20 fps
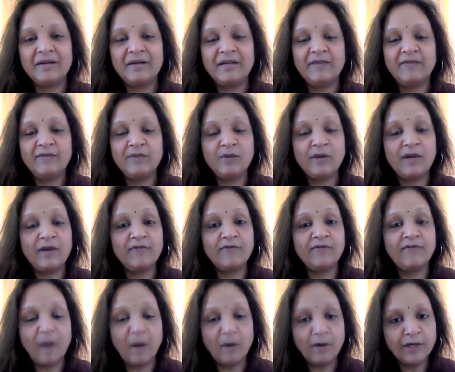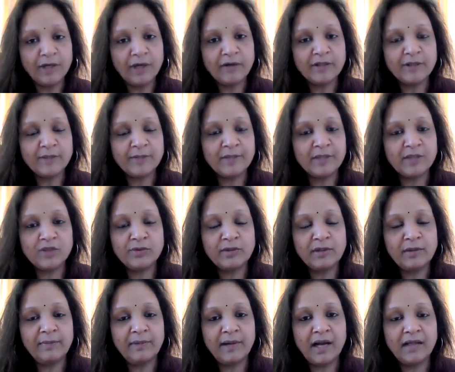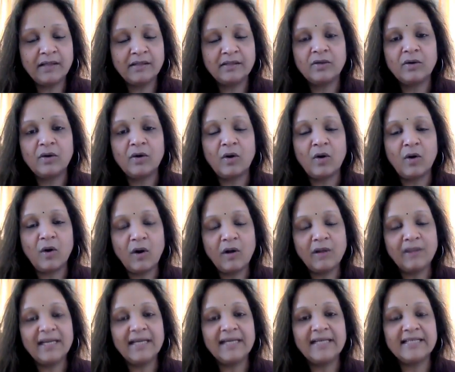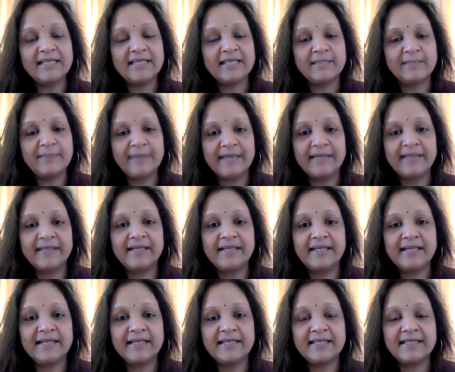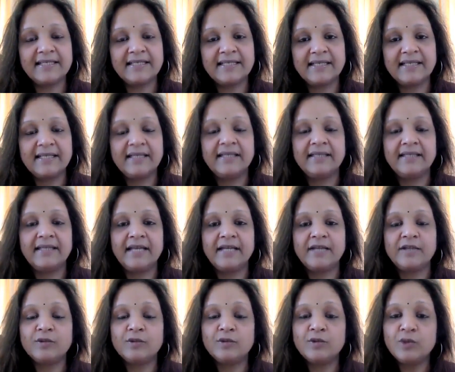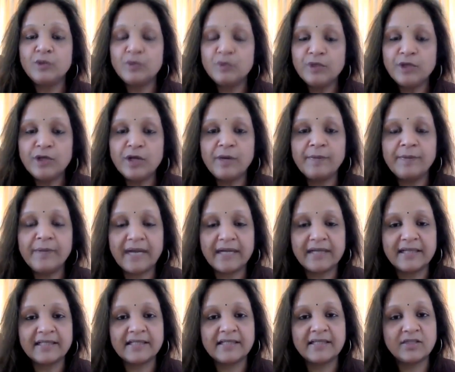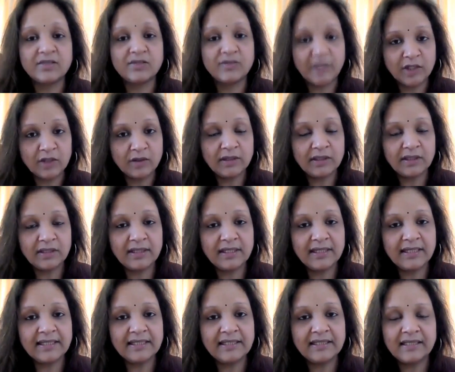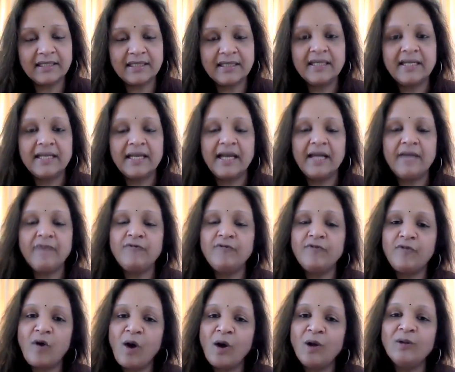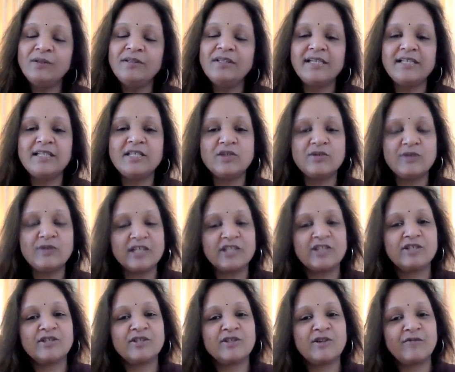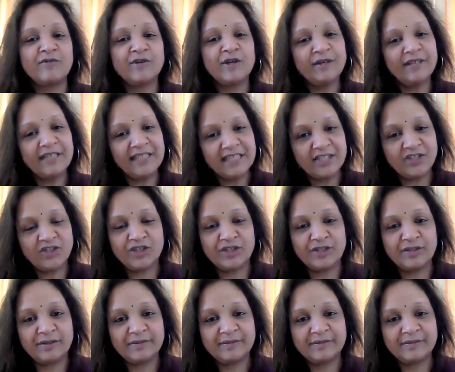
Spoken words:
If you have found your spiritual path, all that is expected is that you do your practices regularly and follow the instructions of your teacher.